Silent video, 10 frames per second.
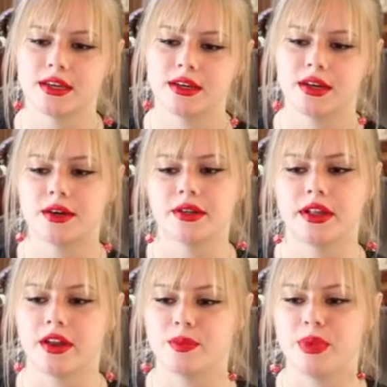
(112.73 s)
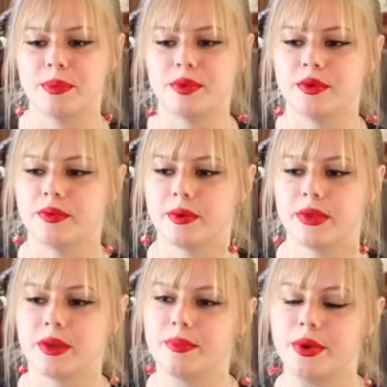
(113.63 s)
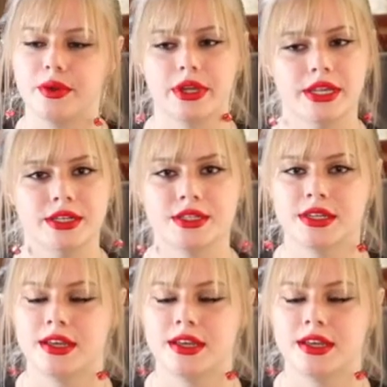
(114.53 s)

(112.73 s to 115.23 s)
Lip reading: lot of people from Poland